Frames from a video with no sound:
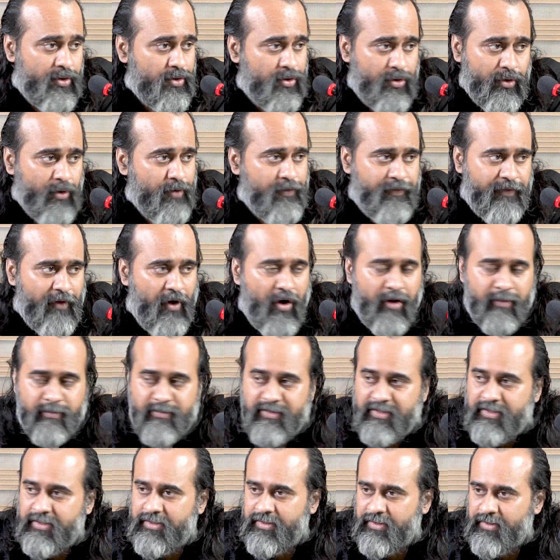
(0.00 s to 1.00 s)
two
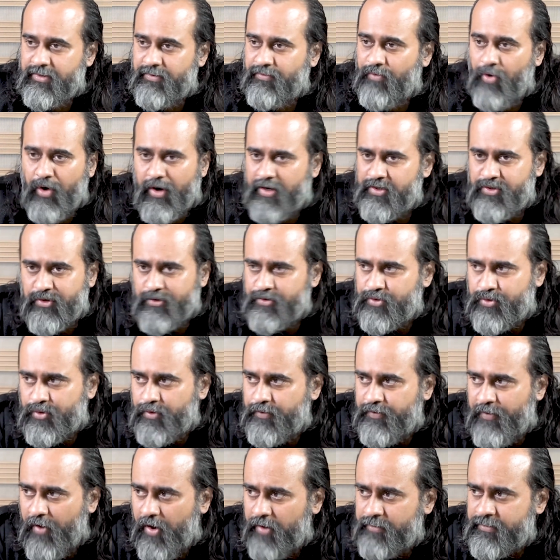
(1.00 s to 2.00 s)
forms. What are those
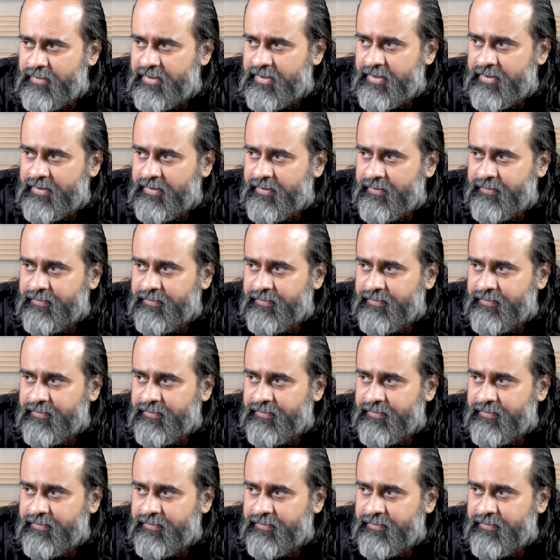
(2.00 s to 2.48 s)
two forms?